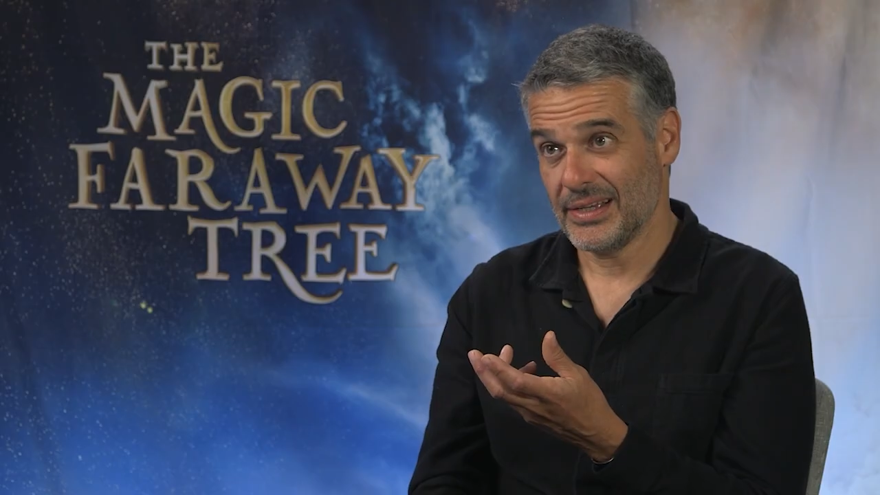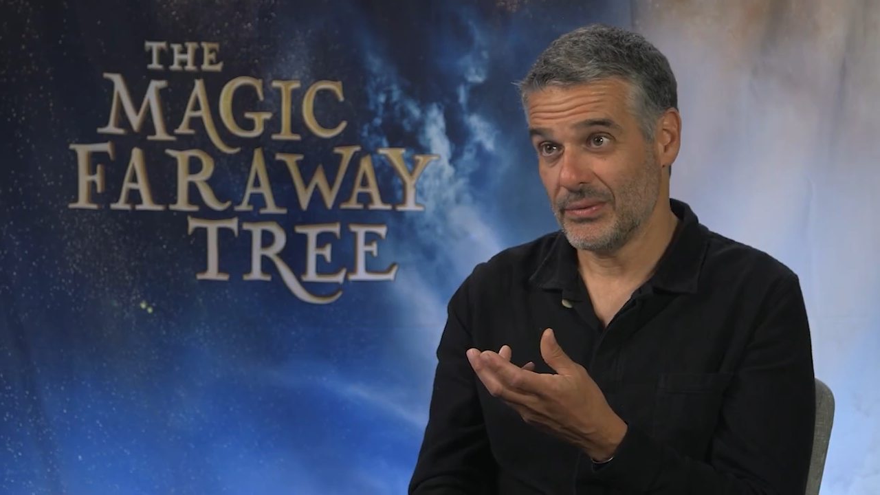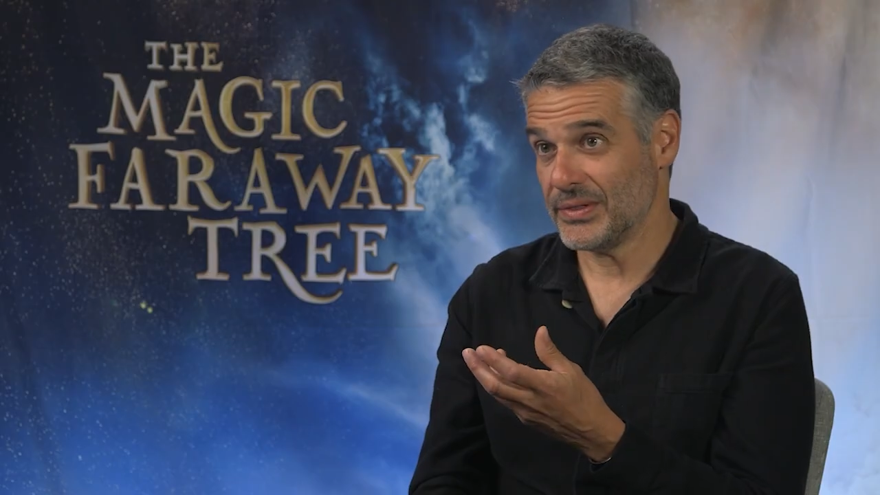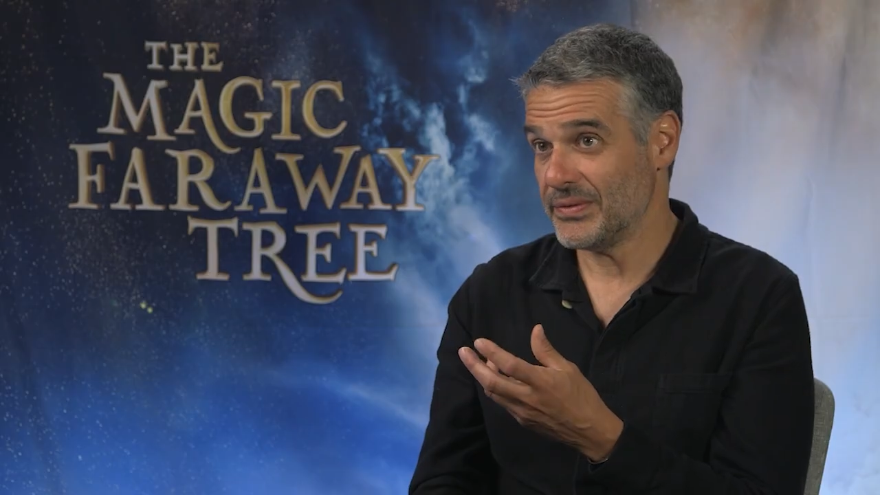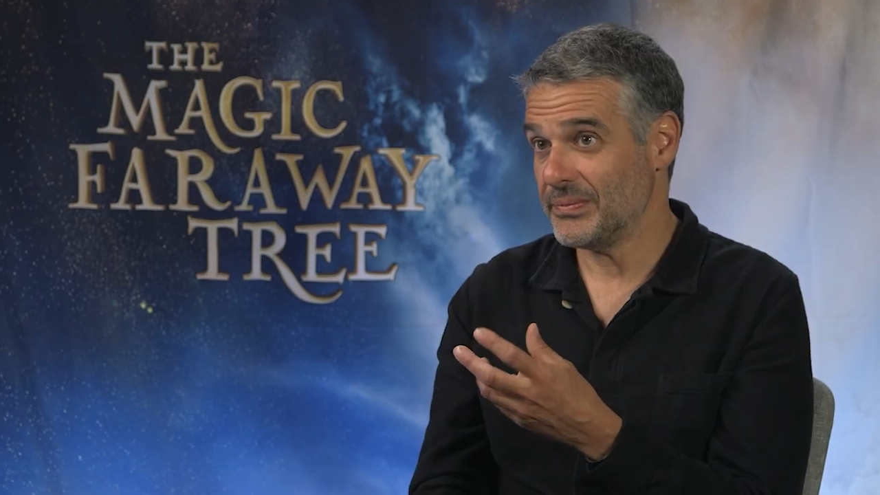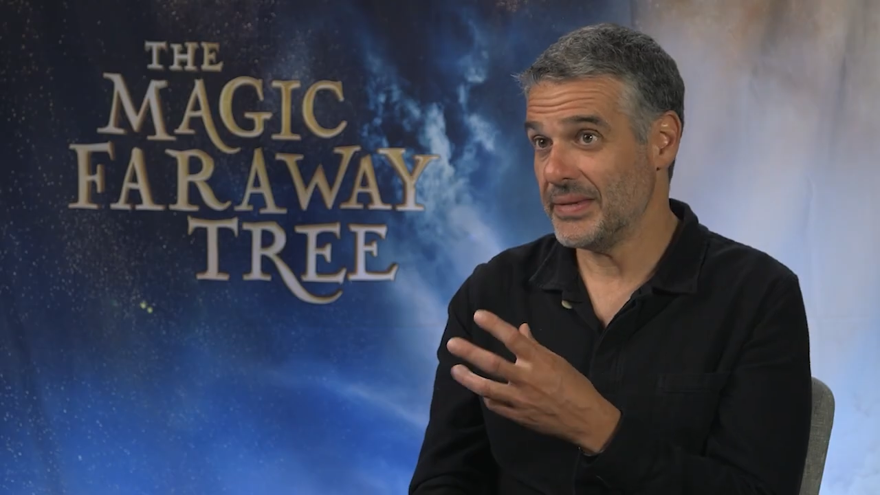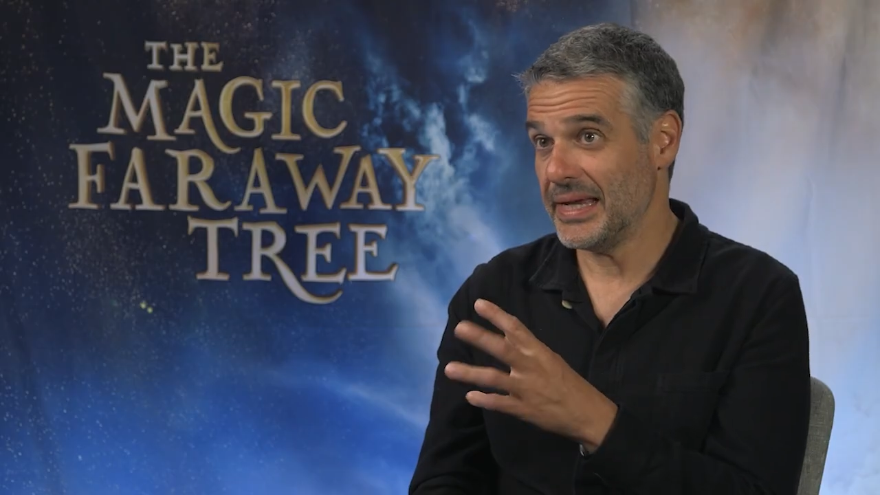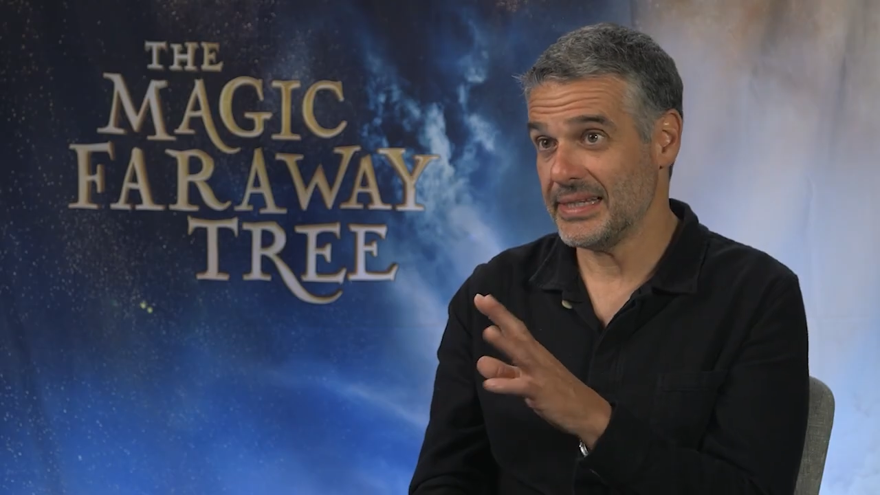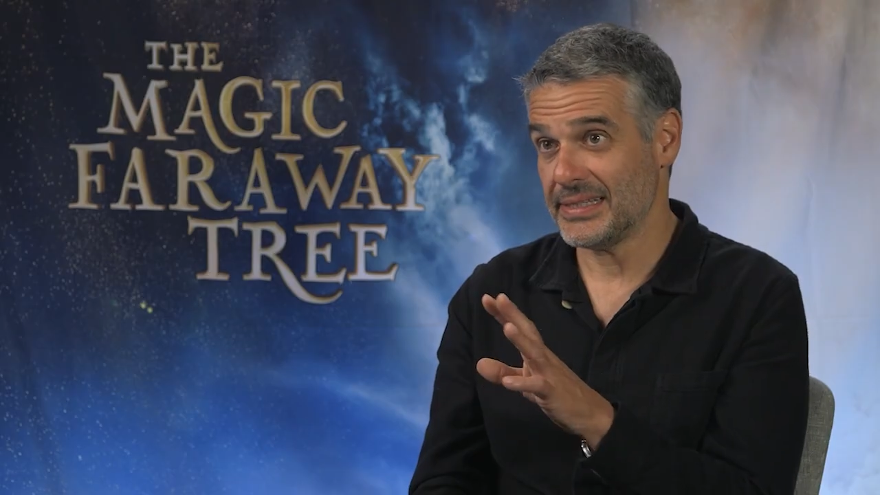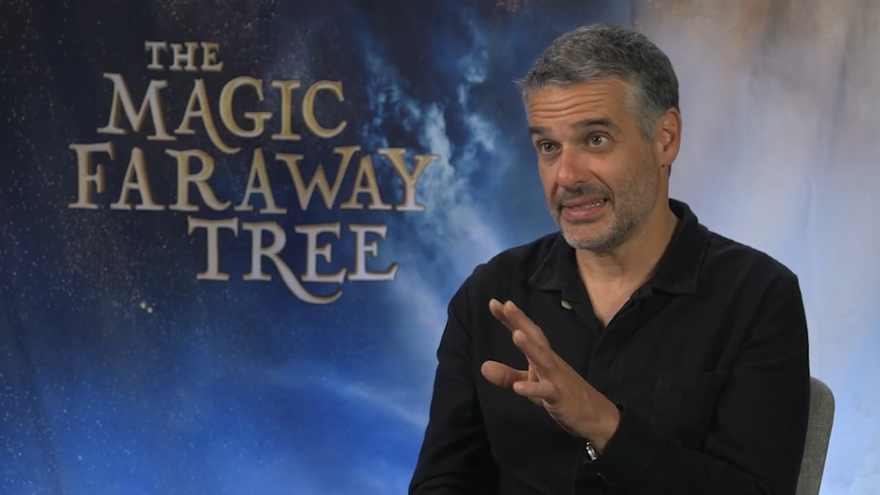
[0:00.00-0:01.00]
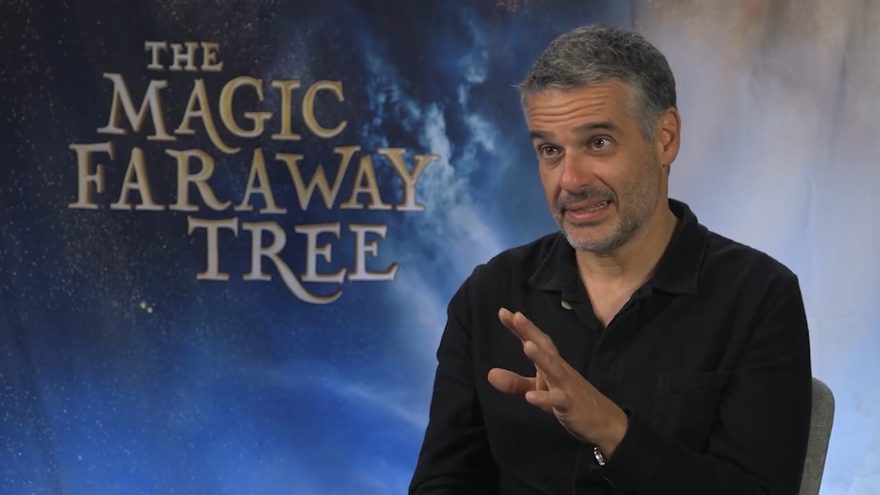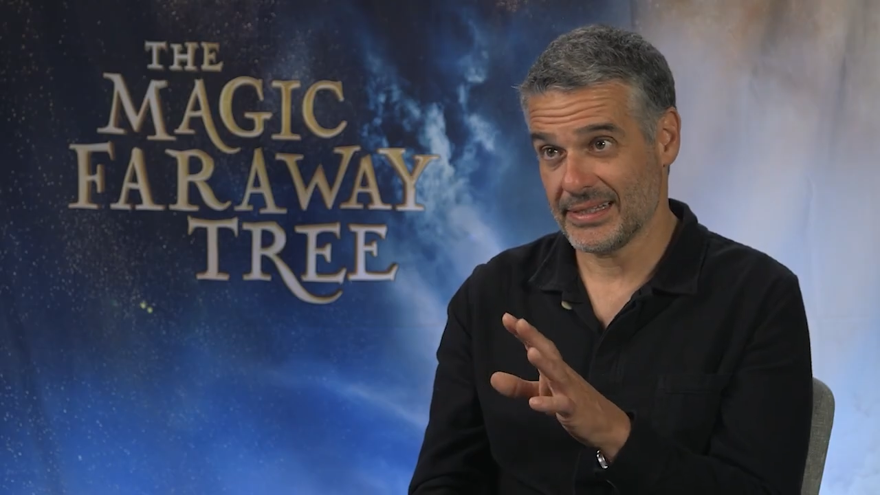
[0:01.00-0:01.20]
was amazing